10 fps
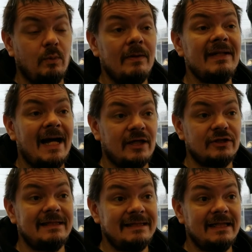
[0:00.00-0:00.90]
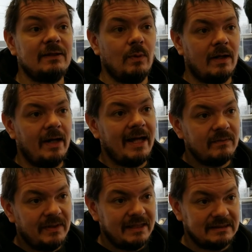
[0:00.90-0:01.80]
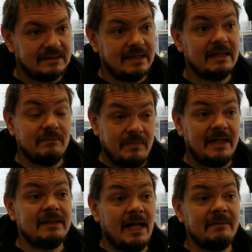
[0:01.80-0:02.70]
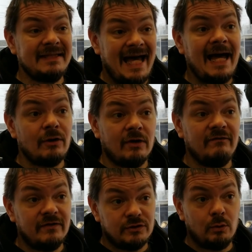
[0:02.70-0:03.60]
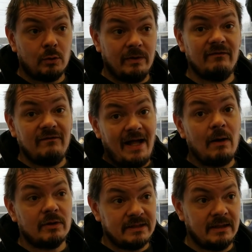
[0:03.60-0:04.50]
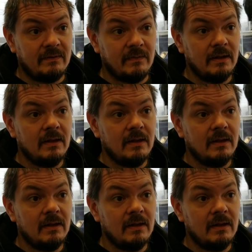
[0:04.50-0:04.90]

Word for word: women actually did wear headpieces that many times had artificial or real flowers in them.